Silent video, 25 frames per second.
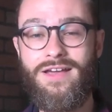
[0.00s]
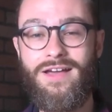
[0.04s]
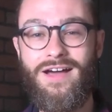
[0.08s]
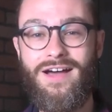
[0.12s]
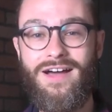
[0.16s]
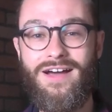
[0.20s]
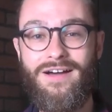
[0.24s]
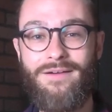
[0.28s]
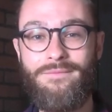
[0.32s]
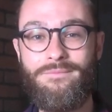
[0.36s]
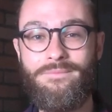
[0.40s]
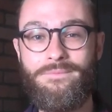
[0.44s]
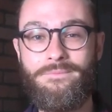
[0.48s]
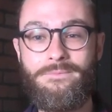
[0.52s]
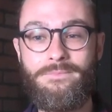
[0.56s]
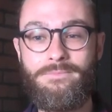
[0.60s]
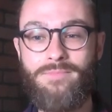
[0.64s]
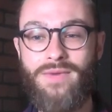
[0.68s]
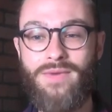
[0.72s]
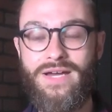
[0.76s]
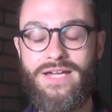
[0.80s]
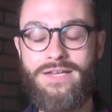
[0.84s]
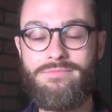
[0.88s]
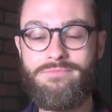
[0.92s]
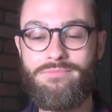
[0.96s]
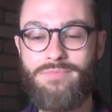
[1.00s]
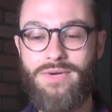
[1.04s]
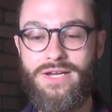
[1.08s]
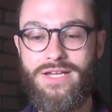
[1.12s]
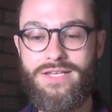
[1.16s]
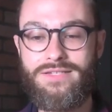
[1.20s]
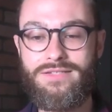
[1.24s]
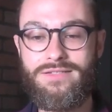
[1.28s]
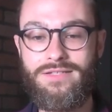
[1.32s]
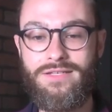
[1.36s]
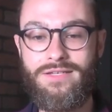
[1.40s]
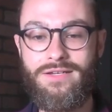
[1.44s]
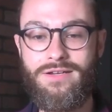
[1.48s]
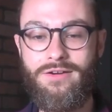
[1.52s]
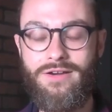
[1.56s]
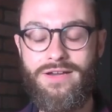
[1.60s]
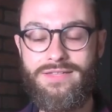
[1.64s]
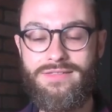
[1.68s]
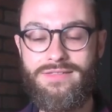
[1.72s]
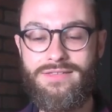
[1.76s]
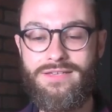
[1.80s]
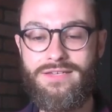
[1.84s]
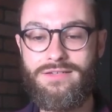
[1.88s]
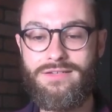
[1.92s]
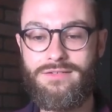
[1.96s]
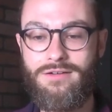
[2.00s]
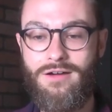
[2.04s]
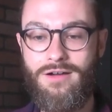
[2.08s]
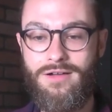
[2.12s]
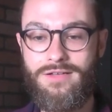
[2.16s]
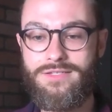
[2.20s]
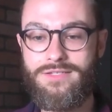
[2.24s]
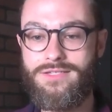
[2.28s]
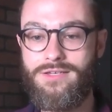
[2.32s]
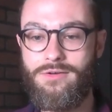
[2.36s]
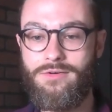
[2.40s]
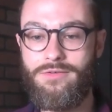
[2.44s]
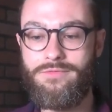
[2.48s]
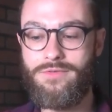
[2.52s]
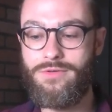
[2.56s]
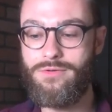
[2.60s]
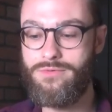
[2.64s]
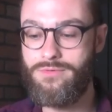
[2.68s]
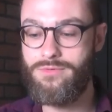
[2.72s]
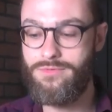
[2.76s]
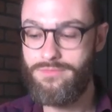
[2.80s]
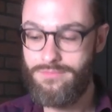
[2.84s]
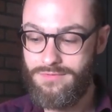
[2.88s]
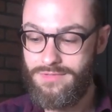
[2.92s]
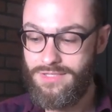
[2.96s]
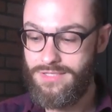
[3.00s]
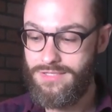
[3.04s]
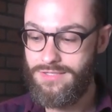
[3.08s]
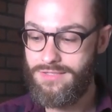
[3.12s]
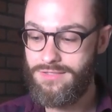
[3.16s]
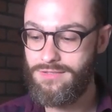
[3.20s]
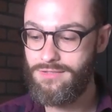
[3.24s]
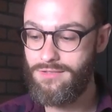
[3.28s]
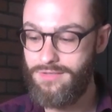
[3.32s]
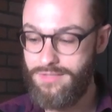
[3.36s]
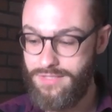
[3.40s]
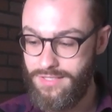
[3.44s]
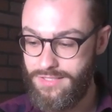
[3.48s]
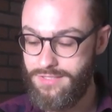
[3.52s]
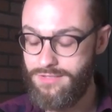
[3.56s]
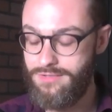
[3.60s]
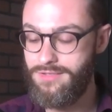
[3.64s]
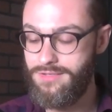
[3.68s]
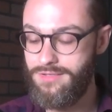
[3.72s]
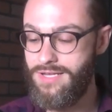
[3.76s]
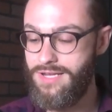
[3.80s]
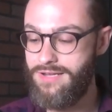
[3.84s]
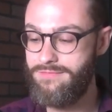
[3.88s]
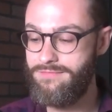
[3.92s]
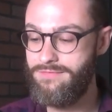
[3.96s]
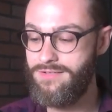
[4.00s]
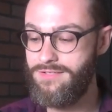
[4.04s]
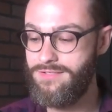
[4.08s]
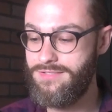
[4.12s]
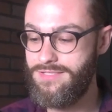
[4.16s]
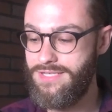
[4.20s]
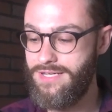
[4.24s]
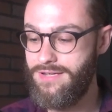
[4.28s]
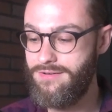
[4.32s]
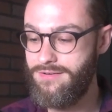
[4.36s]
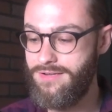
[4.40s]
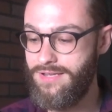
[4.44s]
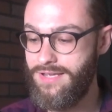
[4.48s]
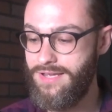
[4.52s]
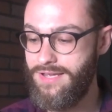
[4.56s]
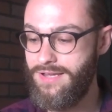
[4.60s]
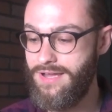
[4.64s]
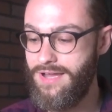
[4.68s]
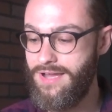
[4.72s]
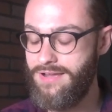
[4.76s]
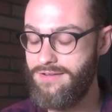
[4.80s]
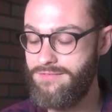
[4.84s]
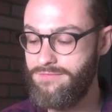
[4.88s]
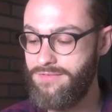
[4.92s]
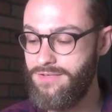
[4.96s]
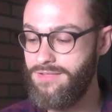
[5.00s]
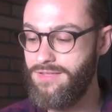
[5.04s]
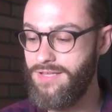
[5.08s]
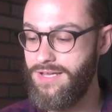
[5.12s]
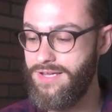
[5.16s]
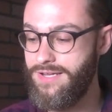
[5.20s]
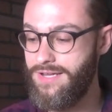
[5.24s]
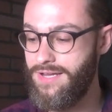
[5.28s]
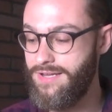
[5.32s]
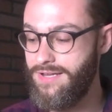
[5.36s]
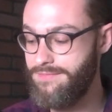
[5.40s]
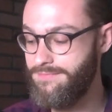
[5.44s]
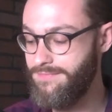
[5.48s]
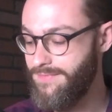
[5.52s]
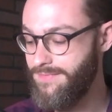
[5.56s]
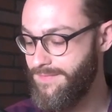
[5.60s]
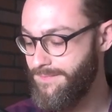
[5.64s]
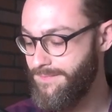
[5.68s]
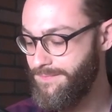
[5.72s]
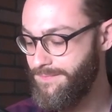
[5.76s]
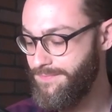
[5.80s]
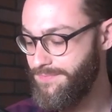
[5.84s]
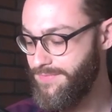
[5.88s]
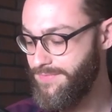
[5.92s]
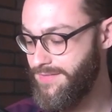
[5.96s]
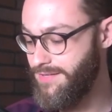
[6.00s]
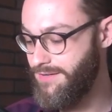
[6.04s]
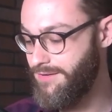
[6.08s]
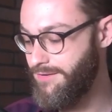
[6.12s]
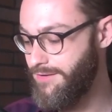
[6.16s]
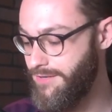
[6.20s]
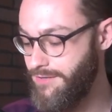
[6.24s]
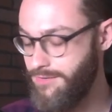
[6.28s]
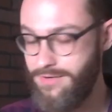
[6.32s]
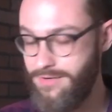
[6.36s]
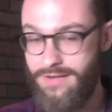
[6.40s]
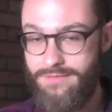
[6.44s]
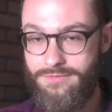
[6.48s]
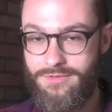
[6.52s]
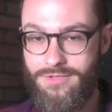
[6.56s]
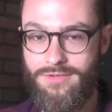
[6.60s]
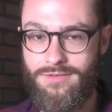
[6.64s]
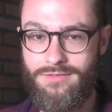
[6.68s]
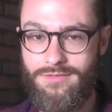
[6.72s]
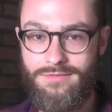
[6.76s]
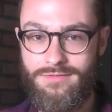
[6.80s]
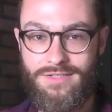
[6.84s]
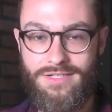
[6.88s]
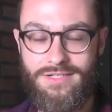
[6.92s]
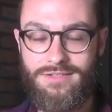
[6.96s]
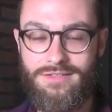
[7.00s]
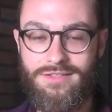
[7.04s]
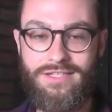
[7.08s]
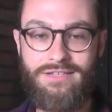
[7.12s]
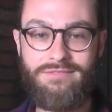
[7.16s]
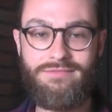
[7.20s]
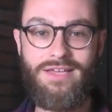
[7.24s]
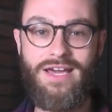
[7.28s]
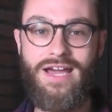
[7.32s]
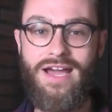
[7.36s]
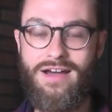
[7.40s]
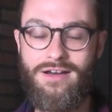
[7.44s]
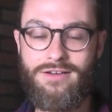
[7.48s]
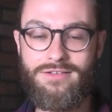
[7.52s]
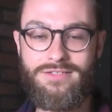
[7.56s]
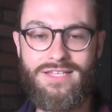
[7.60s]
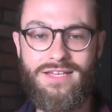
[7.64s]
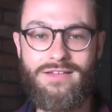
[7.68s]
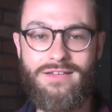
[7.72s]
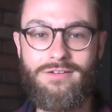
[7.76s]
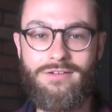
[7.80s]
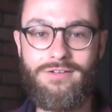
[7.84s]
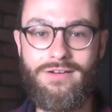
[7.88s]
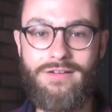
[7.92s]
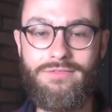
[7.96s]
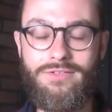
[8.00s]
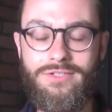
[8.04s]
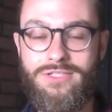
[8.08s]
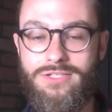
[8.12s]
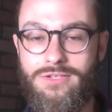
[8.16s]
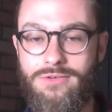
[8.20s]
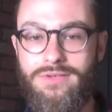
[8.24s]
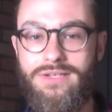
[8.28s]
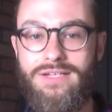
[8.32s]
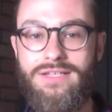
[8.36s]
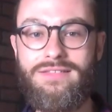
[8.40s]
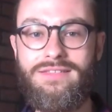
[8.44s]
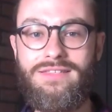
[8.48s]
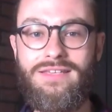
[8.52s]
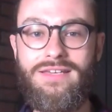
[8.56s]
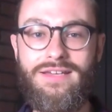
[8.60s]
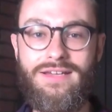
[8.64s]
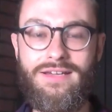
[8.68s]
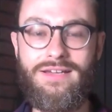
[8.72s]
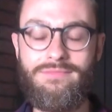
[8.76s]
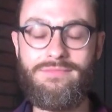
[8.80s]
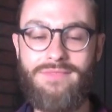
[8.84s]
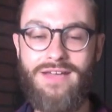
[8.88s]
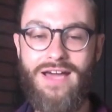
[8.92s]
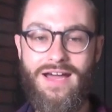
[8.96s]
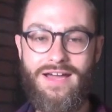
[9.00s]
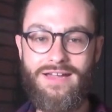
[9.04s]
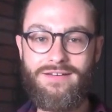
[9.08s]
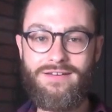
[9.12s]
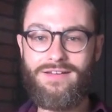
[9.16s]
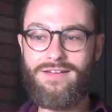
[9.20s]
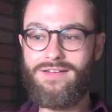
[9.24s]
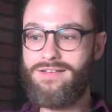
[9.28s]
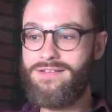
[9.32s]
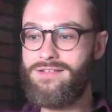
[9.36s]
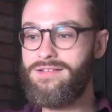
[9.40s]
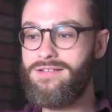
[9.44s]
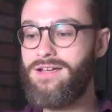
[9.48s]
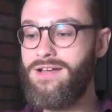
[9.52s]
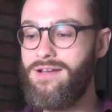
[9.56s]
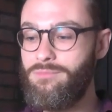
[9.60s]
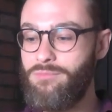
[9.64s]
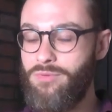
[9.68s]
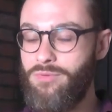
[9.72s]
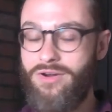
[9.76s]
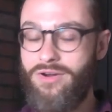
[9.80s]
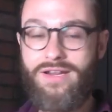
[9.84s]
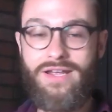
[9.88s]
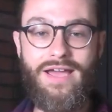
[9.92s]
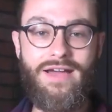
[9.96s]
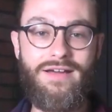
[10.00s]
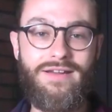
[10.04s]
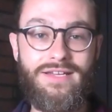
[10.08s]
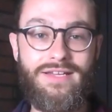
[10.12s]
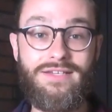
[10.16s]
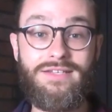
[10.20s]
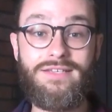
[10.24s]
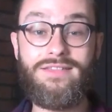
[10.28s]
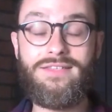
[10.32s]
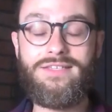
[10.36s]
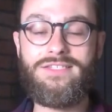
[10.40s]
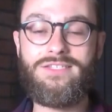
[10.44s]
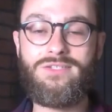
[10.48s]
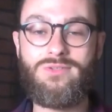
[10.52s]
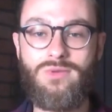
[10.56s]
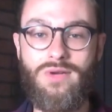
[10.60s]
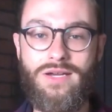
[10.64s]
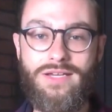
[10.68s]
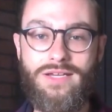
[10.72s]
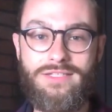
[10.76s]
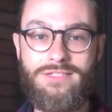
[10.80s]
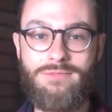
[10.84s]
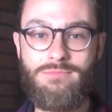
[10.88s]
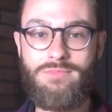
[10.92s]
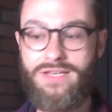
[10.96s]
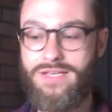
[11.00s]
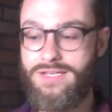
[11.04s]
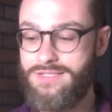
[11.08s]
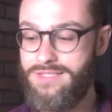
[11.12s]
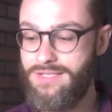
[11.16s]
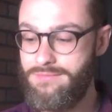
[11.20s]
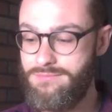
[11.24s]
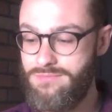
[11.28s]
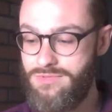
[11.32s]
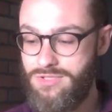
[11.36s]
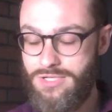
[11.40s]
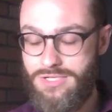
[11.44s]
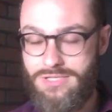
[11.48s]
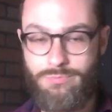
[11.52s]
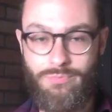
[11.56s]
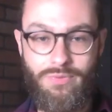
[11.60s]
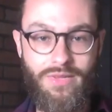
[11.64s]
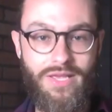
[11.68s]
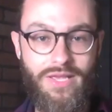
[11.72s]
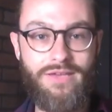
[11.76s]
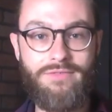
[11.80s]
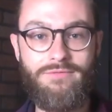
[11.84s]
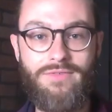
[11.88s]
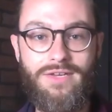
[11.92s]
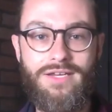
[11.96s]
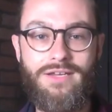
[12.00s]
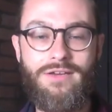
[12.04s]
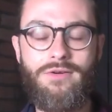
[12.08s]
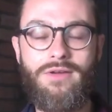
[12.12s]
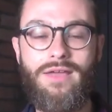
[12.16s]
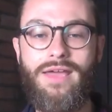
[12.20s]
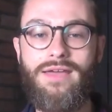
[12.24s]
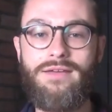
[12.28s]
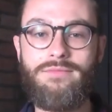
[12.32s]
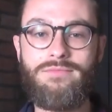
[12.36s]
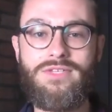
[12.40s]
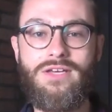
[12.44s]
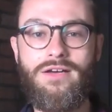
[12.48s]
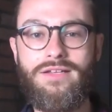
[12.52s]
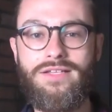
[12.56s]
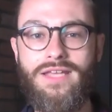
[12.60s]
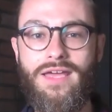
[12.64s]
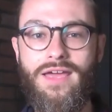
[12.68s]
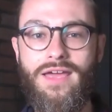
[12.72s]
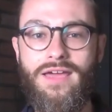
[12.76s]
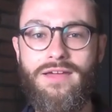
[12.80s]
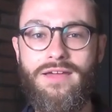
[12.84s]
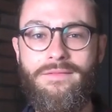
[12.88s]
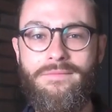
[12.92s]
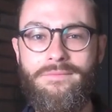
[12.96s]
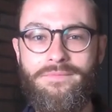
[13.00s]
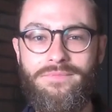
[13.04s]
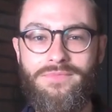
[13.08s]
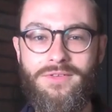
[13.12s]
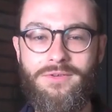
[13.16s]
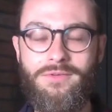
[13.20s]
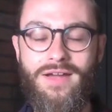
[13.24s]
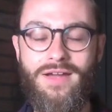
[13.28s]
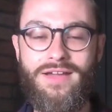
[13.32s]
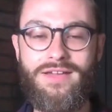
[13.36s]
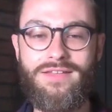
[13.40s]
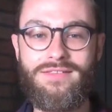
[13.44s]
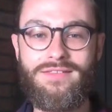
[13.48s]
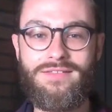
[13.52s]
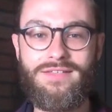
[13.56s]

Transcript: Um, but but you know, I think also if you look at your life and you say, okay, I feel like I, you know, I don't ever leave the house, I don't ever do anything, I'm not uh, bringing out any of these strengths because I'm just playing video games all day, right?